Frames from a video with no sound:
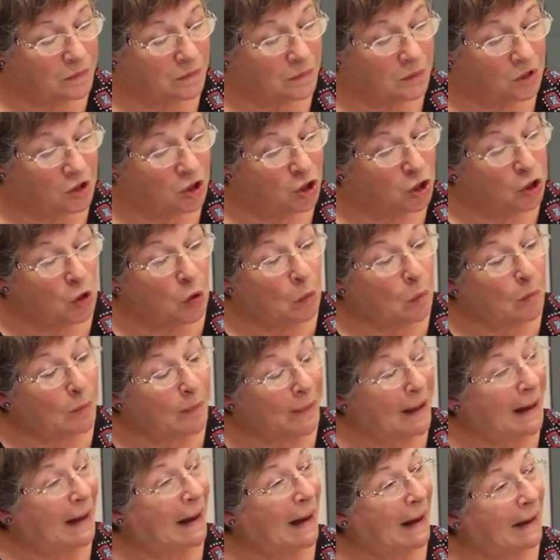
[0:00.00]
But to come
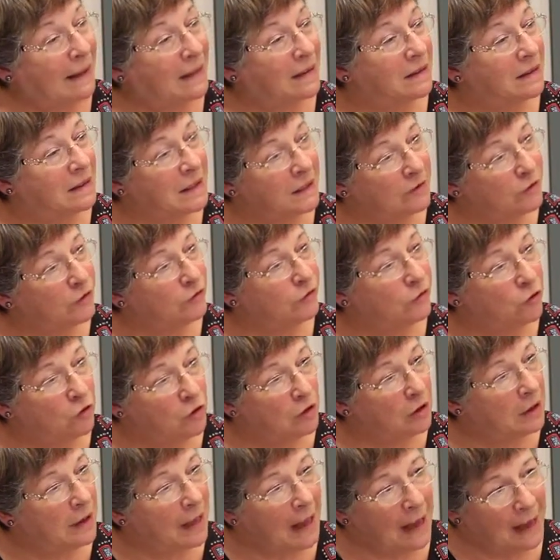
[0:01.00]
back and live a
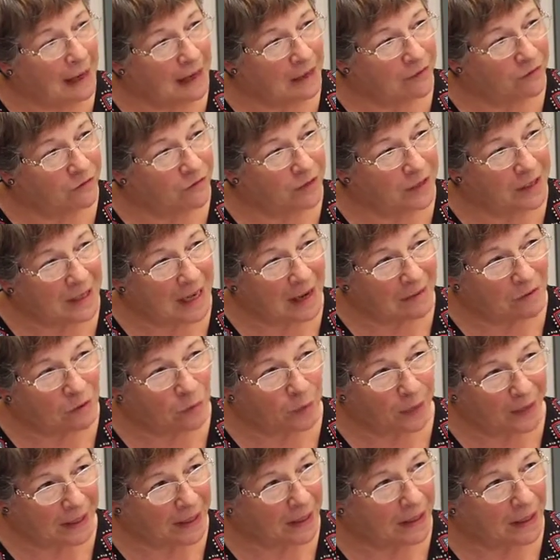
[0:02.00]
full life and never
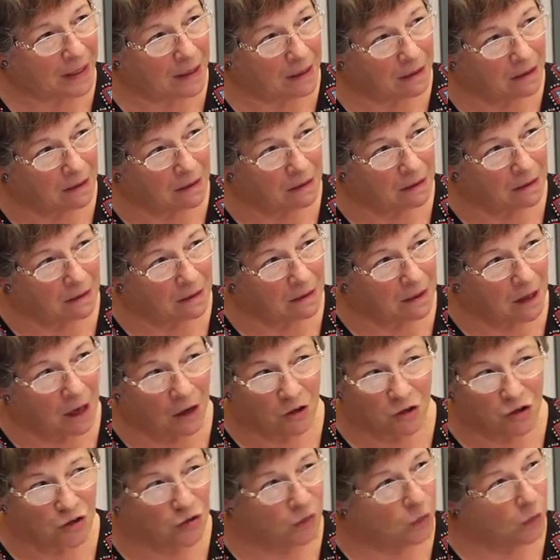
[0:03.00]
be
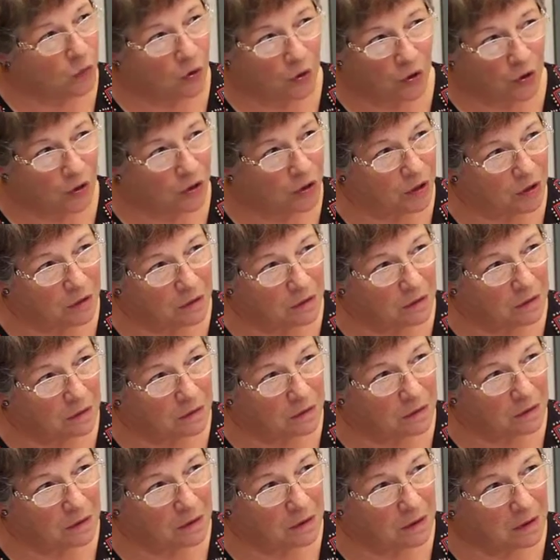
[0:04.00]
out of work,
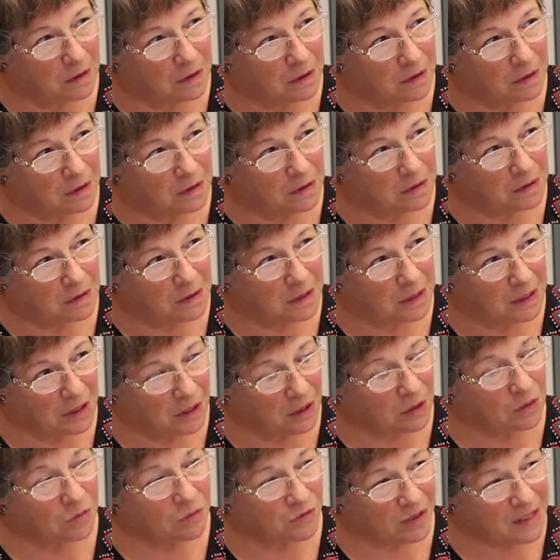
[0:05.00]
till
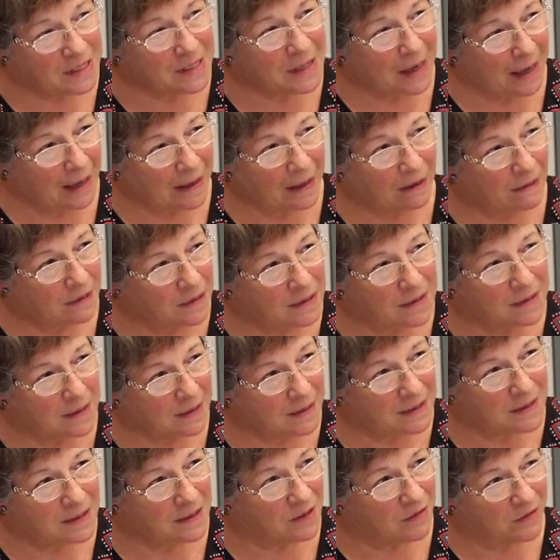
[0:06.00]
you retire at
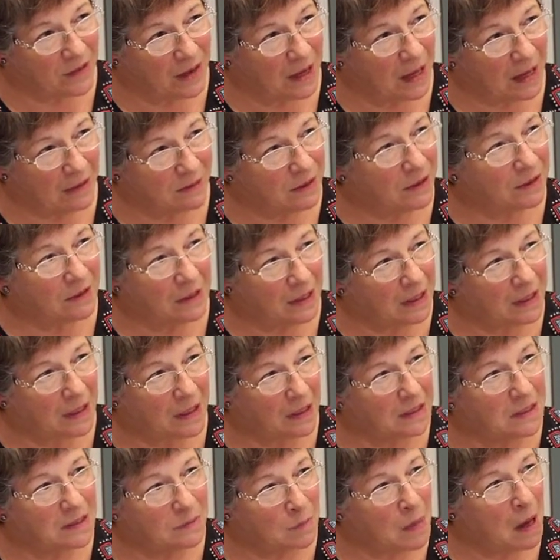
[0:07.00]
65. I think
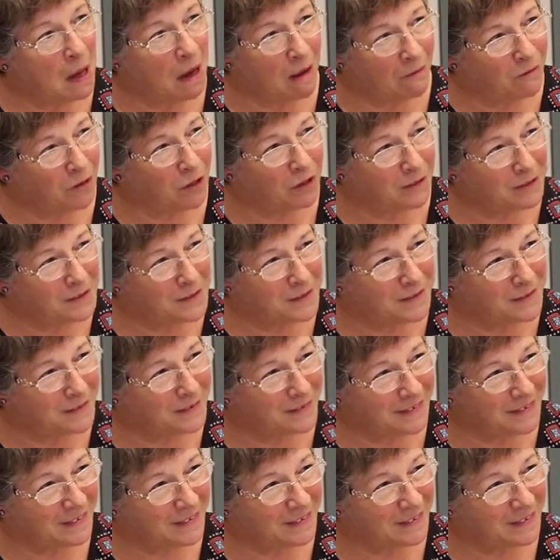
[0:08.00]
it's marvellous.